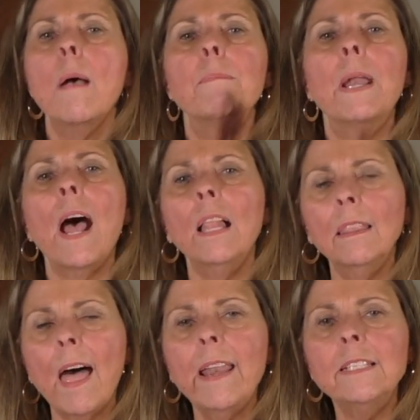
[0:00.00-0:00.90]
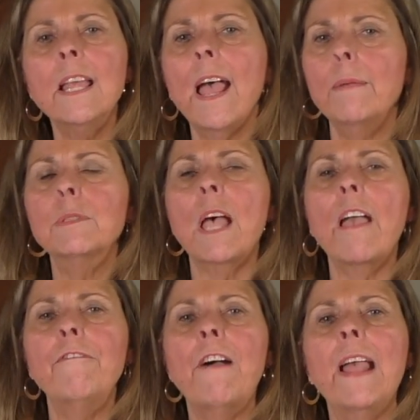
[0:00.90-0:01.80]
but a lot of times
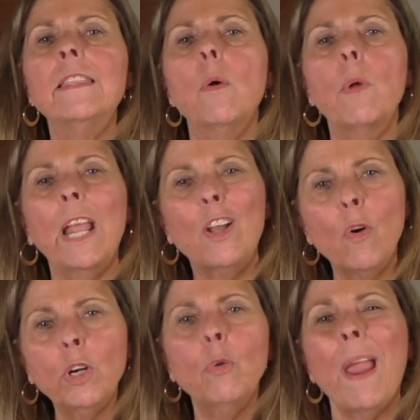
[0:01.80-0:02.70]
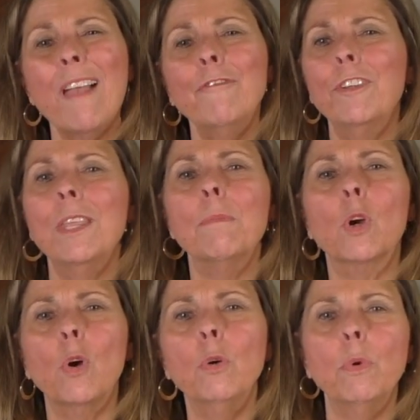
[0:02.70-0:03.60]
I find that when I go to grab for them
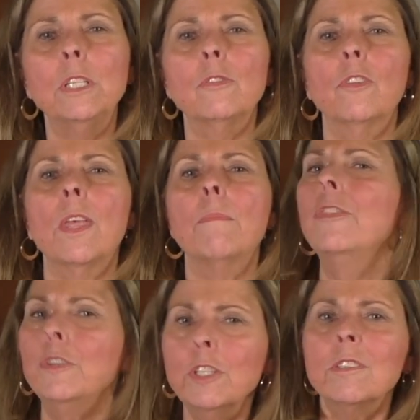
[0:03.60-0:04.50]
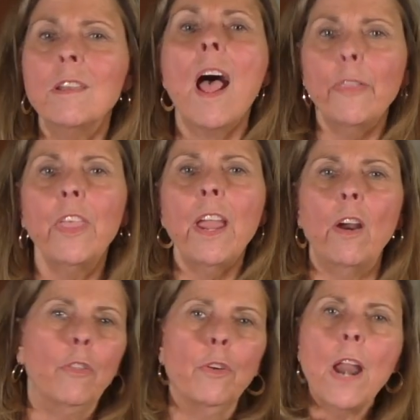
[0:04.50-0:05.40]
or go to reach for them, they're just not
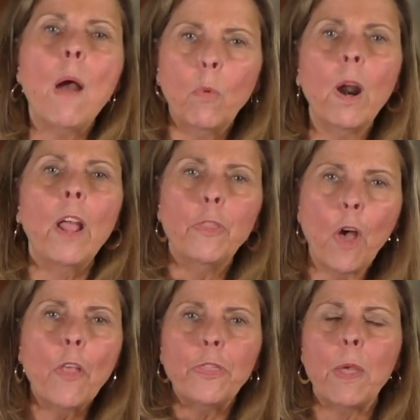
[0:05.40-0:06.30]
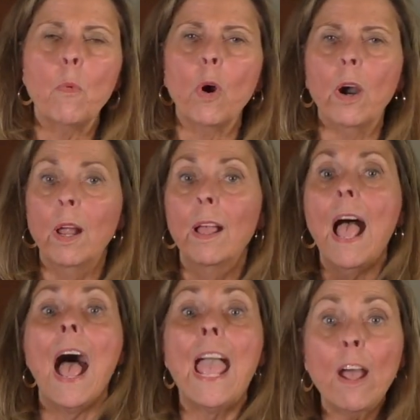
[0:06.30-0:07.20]
there. They're not where I thought they were.
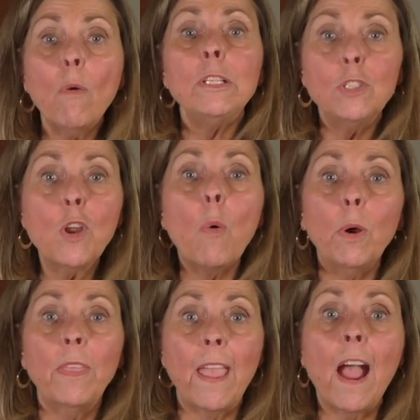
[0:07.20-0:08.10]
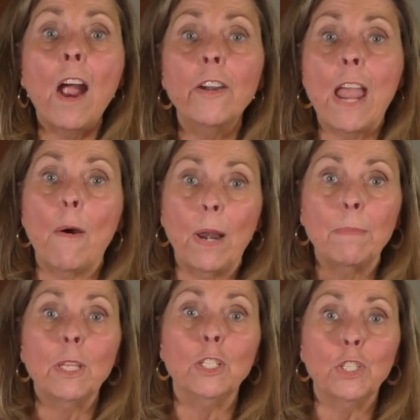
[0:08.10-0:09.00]
I always know where they are now, and
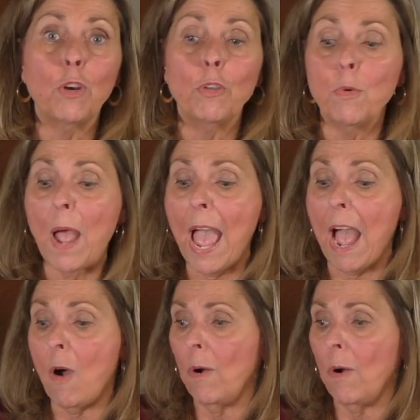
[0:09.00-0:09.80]
I'm going to show you how.